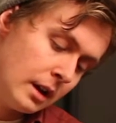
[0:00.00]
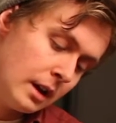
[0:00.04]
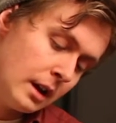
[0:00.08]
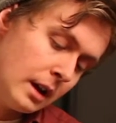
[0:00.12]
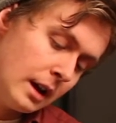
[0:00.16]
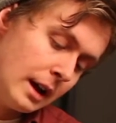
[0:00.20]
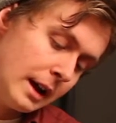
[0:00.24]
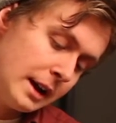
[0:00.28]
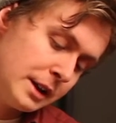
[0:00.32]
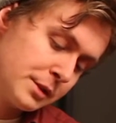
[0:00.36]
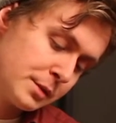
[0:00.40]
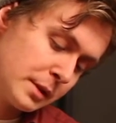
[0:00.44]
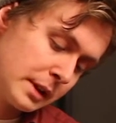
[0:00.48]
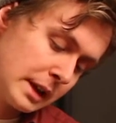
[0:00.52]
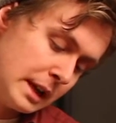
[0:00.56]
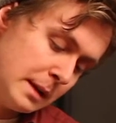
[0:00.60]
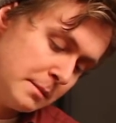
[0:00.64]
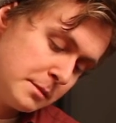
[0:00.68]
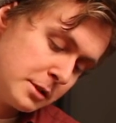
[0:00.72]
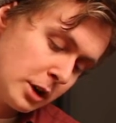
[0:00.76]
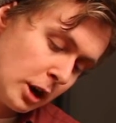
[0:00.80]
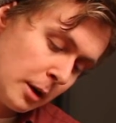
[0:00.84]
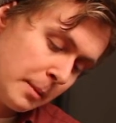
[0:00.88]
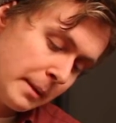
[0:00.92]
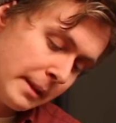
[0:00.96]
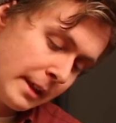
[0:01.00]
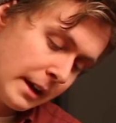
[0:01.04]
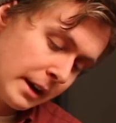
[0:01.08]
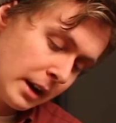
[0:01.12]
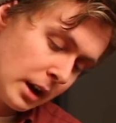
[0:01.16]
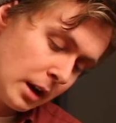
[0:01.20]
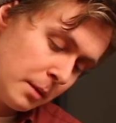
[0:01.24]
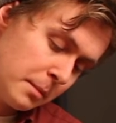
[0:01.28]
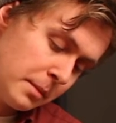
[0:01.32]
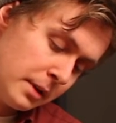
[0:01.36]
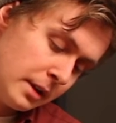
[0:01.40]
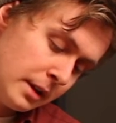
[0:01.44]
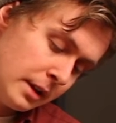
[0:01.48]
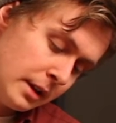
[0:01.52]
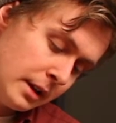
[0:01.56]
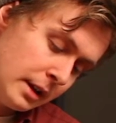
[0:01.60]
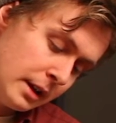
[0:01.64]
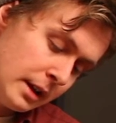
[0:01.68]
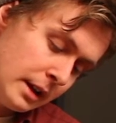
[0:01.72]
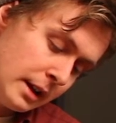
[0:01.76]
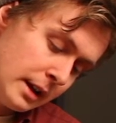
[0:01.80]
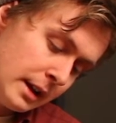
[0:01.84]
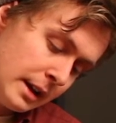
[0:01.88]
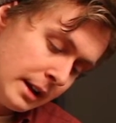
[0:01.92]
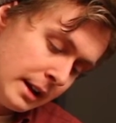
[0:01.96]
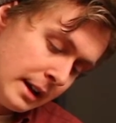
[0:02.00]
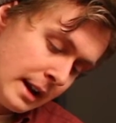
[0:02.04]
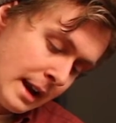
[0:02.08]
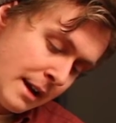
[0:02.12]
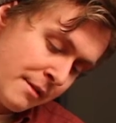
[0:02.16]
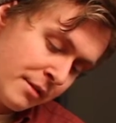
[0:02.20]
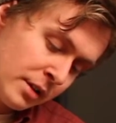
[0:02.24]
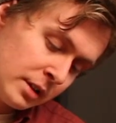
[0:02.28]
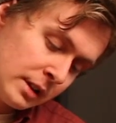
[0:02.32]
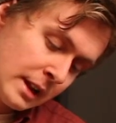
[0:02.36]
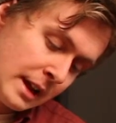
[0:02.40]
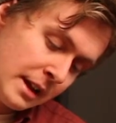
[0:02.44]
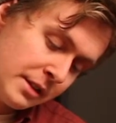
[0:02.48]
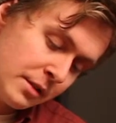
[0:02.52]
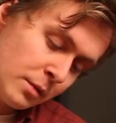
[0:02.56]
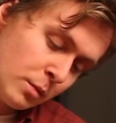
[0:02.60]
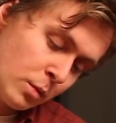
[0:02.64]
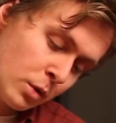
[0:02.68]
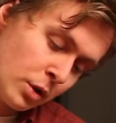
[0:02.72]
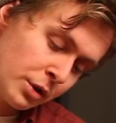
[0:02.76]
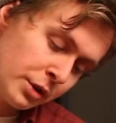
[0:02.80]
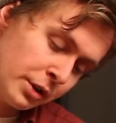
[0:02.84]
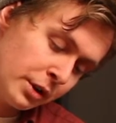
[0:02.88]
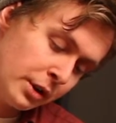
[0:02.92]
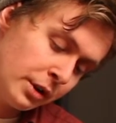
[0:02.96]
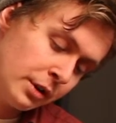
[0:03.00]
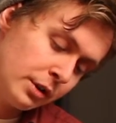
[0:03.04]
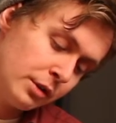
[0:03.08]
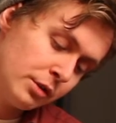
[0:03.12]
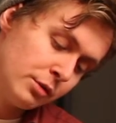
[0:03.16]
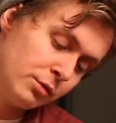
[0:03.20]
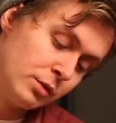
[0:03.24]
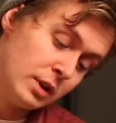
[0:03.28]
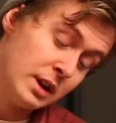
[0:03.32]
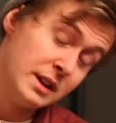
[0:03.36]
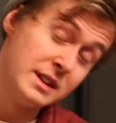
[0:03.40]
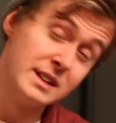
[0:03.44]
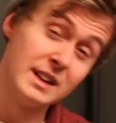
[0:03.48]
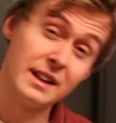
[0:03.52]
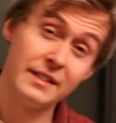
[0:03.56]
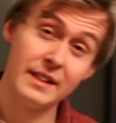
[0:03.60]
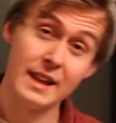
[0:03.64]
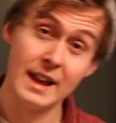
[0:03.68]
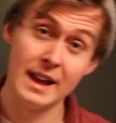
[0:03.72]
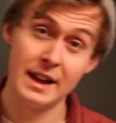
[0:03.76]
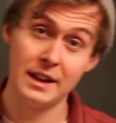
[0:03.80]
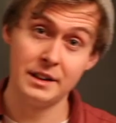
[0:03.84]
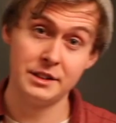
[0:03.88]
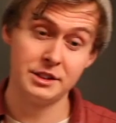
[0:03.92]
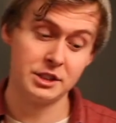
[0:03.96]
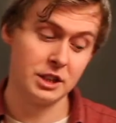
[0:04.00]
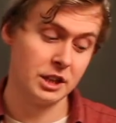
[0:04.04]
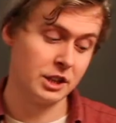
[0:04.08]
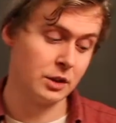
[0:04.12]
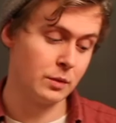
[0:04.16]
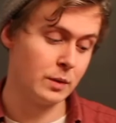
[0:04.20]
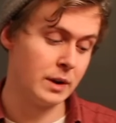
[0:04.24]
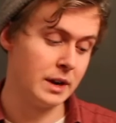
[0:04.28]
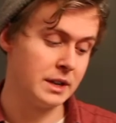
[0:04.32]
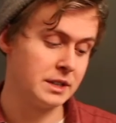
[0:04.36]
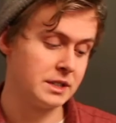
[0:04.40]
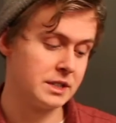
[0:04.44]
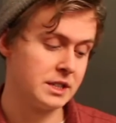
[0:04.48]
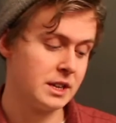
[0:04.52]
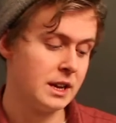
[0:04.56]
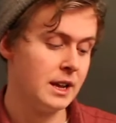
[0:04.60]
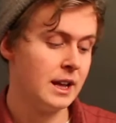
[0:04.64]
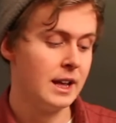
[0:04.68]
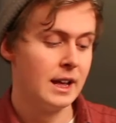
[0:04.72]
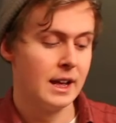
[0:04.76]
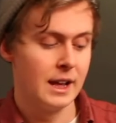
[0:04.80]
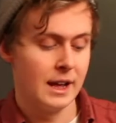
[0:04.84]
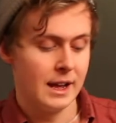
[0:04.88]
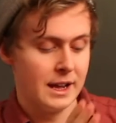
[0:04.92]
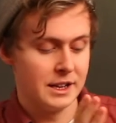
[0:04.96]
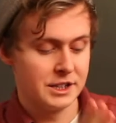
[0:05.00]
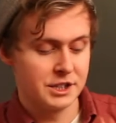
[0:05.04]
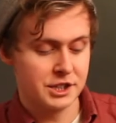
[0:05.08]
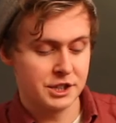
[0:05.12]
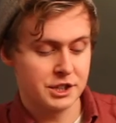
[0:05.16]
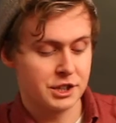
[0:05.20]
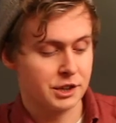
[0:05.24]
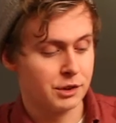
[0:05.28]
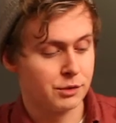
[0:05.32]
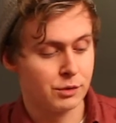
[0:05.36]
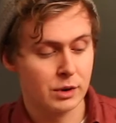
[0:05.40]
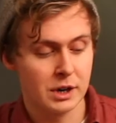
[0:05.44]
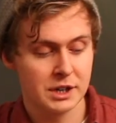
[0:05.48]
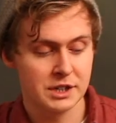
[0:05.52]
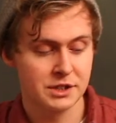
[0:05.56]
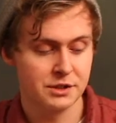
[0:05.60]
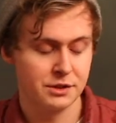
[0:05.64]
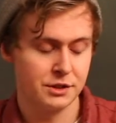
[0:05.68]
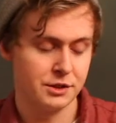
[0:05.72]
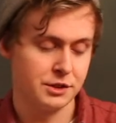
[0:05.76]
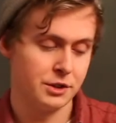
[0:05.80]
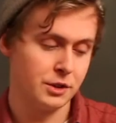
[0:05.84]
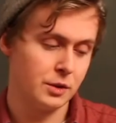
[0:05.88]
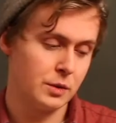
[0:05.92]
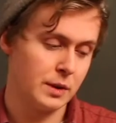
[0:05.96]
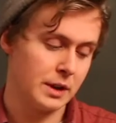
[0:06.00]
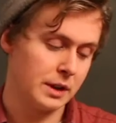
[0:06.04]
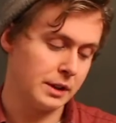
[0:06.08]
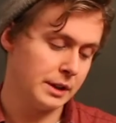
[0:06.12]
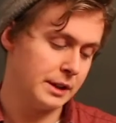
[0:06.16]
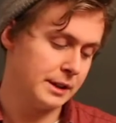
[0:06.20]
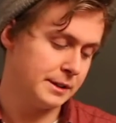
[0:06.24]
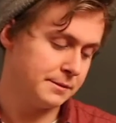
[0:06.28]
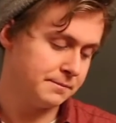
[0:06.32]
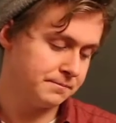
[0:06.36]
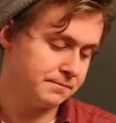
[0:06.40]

And you just want to keep topping that up. Never let the water run down the edge, otherwise it's just going to rush through too quickly.